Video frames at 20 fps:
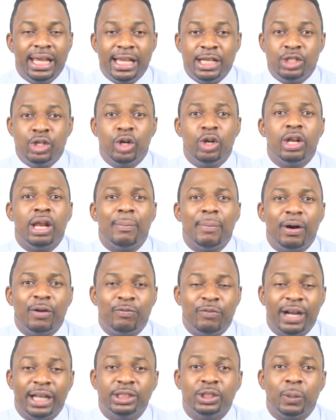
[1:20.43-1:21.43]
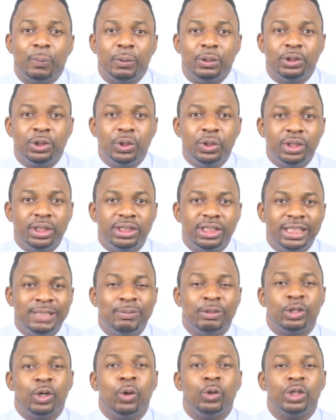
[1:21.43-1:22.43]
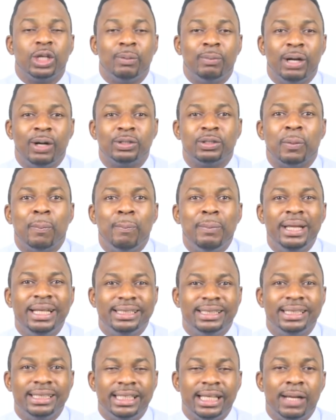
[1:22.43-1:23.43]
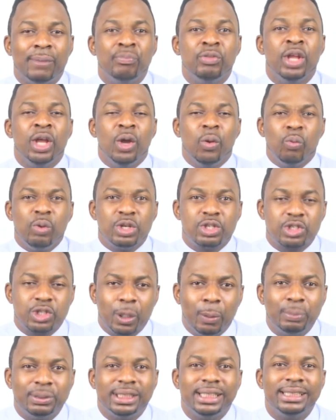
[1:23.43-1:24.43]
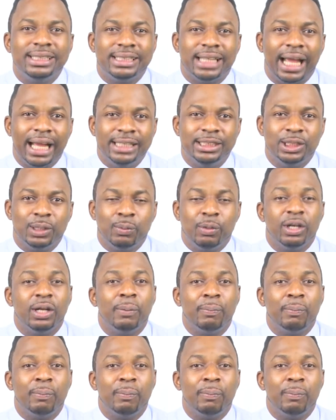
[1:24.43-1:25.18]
It's not only about finding opportunities, but also about meeting them with something tangible,